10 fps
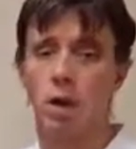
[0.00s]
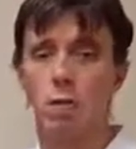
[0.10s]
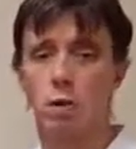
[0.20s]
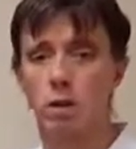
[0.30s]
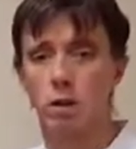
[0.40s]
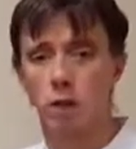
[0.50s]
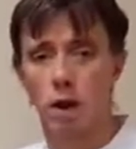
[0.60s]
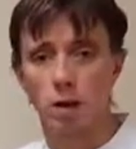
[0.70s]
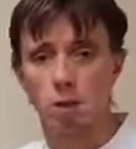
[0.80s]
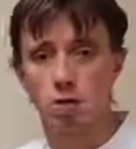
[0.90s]
and then we can
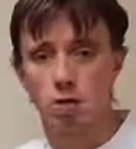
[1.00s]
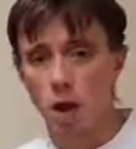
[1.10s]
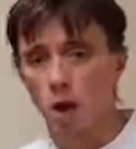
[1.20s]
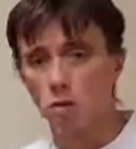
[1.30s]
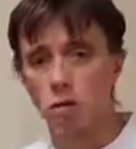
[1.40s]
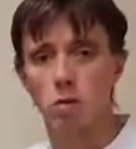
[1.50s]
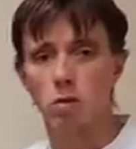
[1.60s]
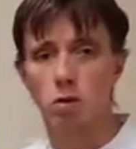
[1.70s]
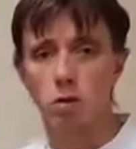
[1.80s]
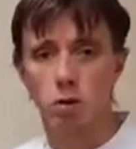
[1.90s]
devise a strategy
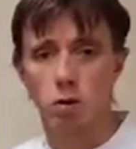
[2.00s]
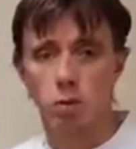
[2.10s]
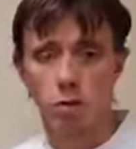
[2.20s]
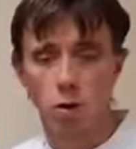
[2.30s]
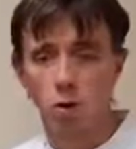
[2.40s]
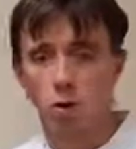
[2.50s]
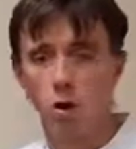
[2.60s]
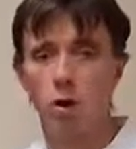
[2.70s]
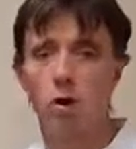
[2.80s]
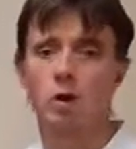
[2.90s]
and functional approach
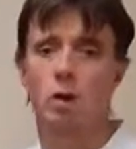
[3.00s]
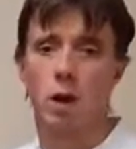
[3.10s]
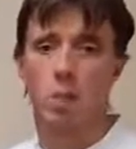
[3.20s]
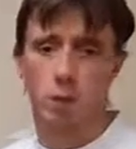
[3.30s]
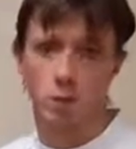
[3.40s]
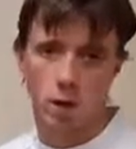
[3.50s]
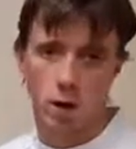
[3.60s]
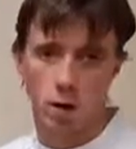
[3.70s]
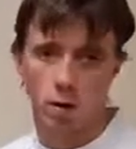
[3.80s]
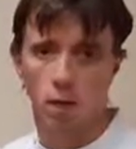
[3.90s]
to help try
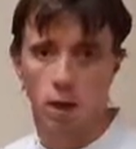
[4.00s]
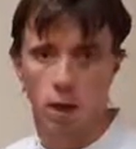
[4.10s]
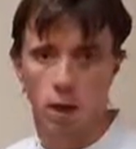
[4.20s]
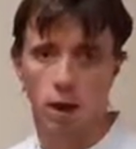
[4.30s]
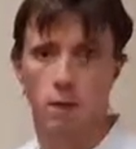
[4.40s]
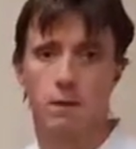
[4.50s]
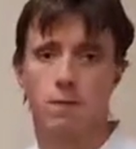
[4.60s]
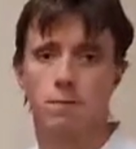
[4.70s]
to correct that.